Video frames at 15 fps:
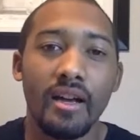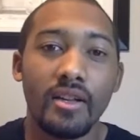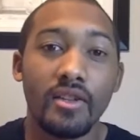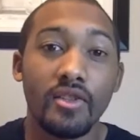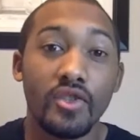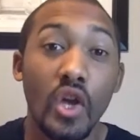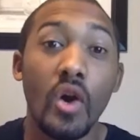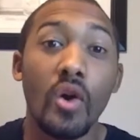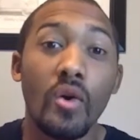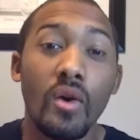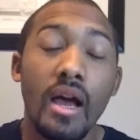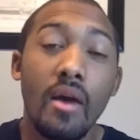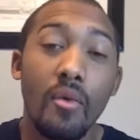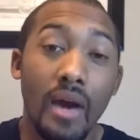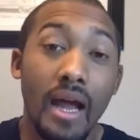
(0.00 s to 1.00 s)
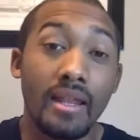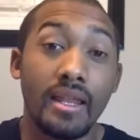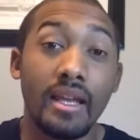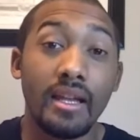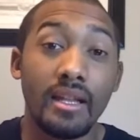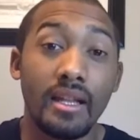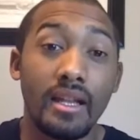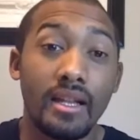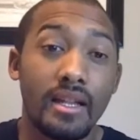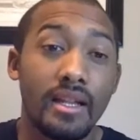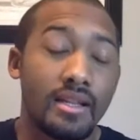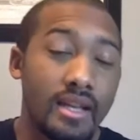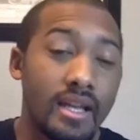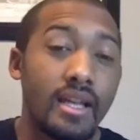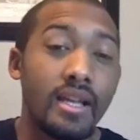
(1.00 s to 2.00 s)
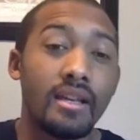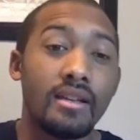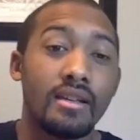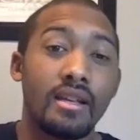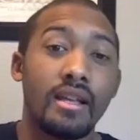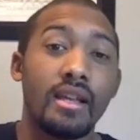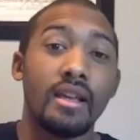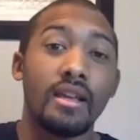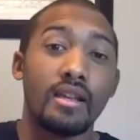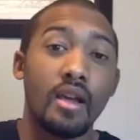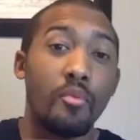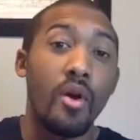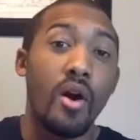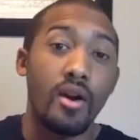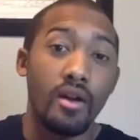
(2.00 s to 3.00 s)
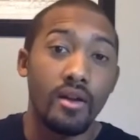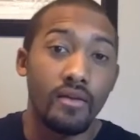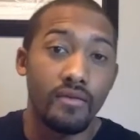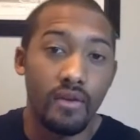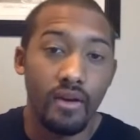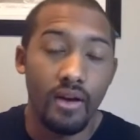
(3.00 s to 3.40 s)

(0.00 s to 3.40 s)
So what I think that this is a part of